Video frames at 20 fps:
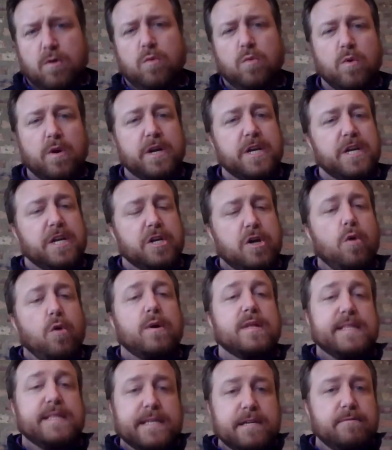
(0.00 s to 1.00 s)
We're going to go
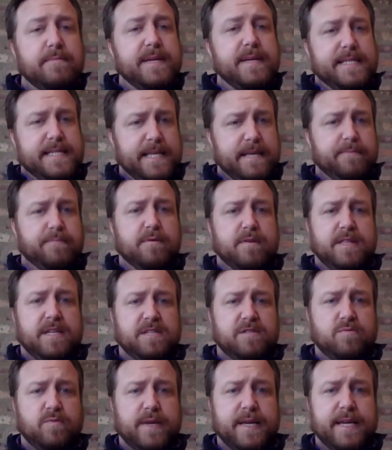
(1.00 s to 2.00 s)
a little bit deeper
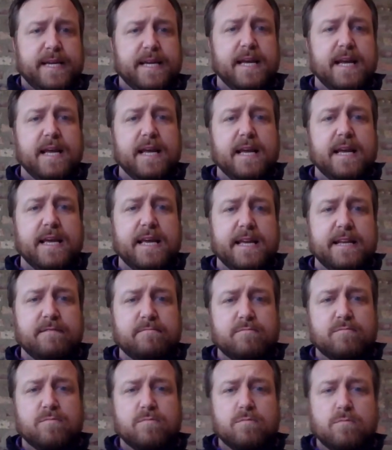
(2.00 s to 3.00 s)
this week
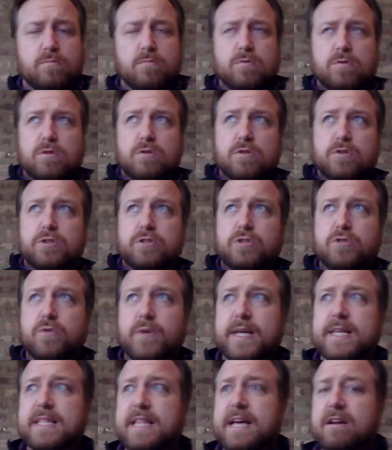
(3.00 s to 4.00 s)
in
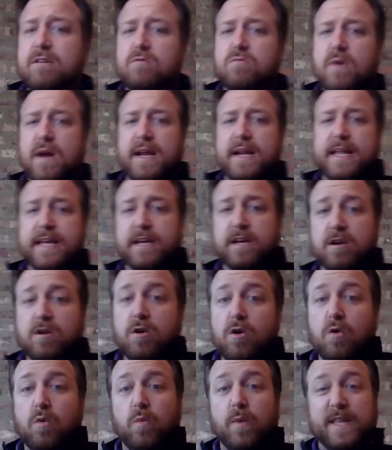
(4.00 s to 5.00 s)
doing letter writing
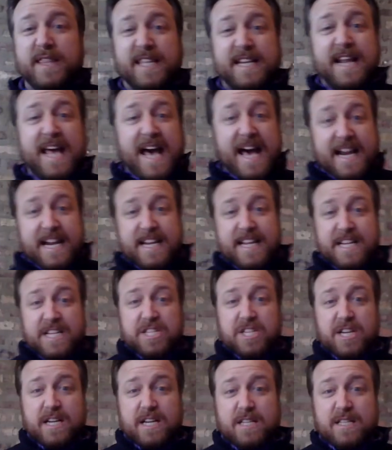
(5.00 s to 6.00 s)
with an editing
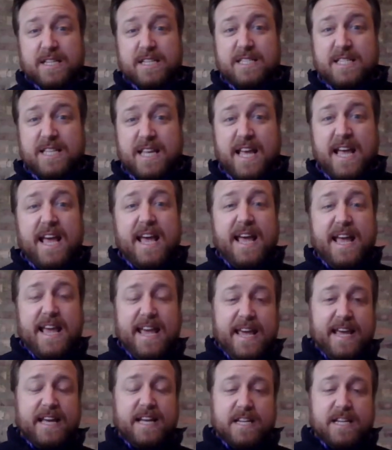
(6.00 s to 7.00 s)
checklist
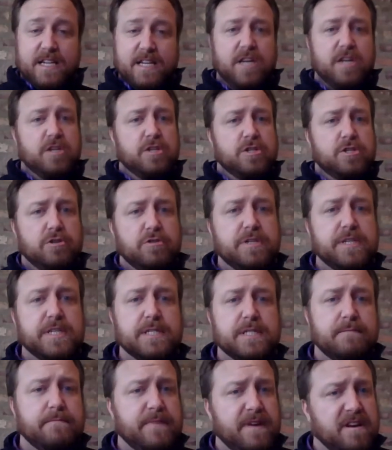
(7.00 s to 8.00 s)
and choosing
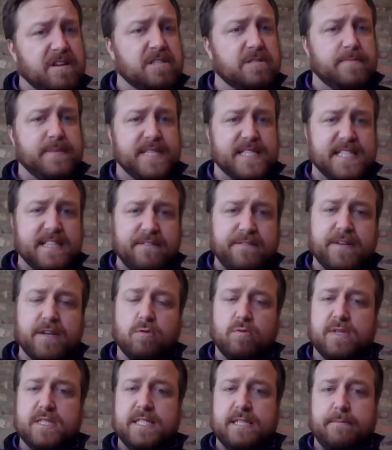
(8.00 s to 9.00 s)
some very specific
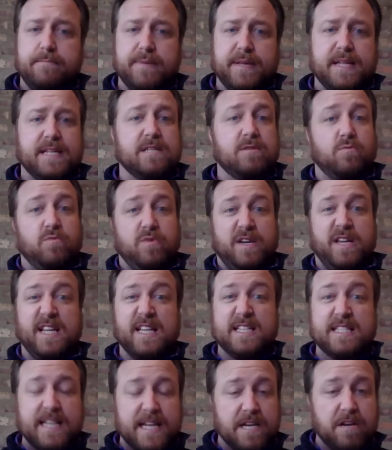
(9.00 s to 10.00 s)
recipients that we're going to
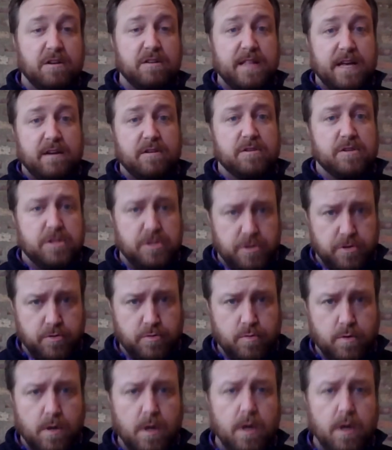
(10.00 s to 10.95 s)
send our letters to.